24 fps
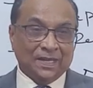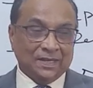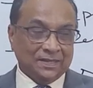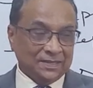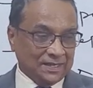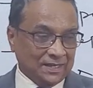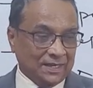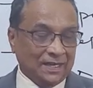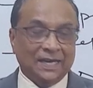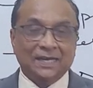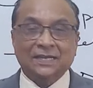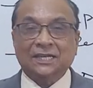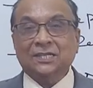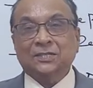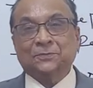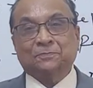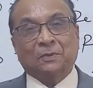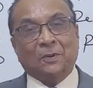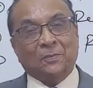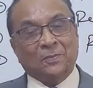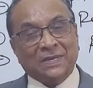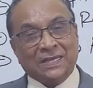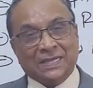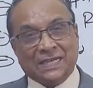The latest
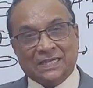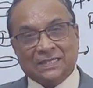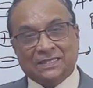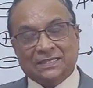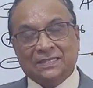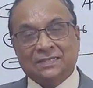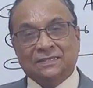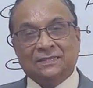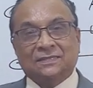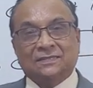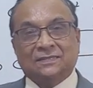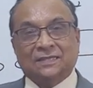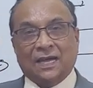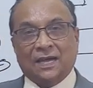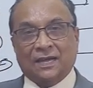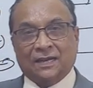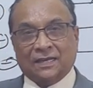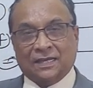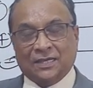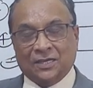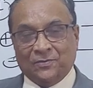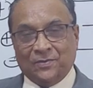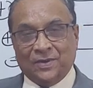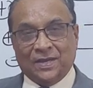publications
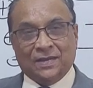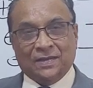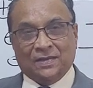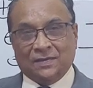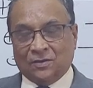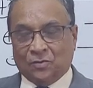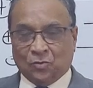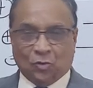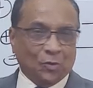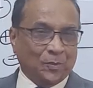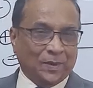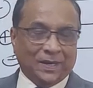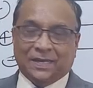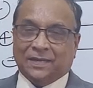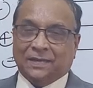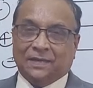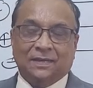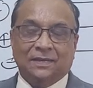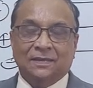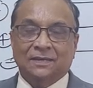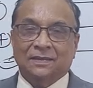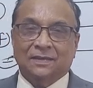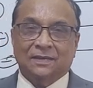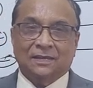are given
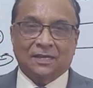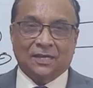globally.